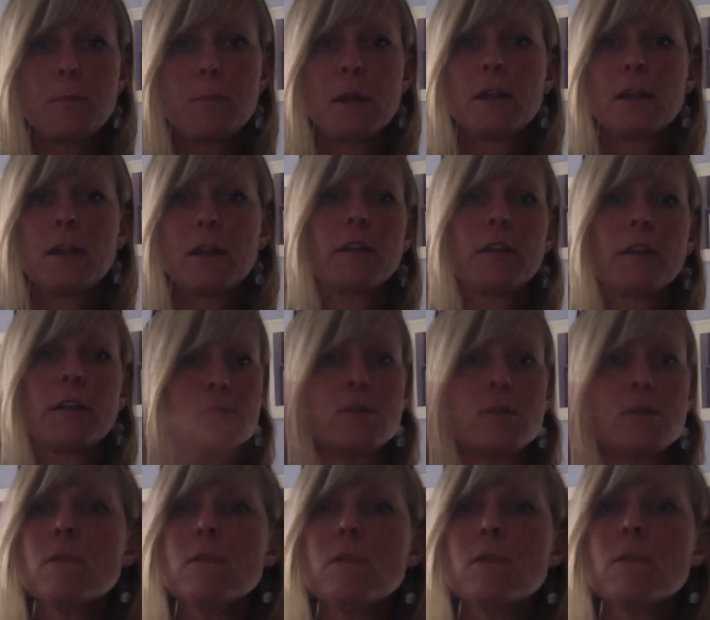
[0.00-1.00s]
you know, like there's
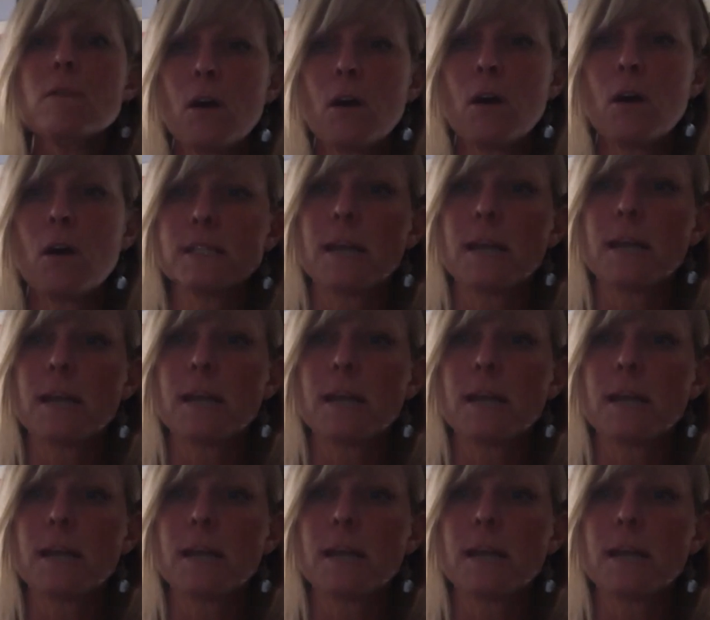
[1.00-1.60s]
all these steps.